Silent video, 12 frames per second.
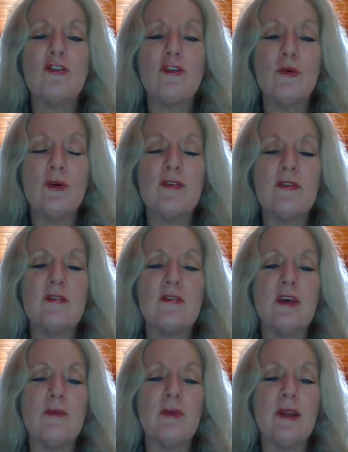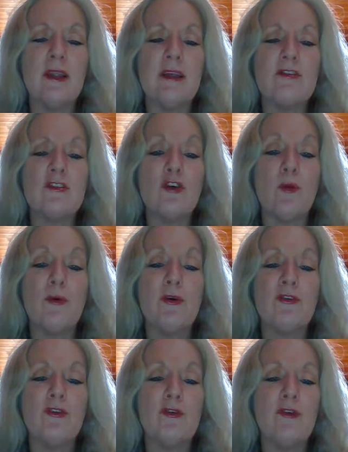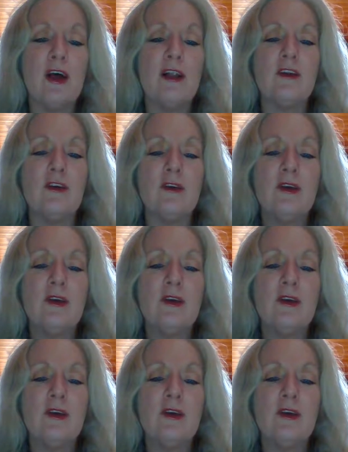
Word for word: choices and beliefs, not personal value.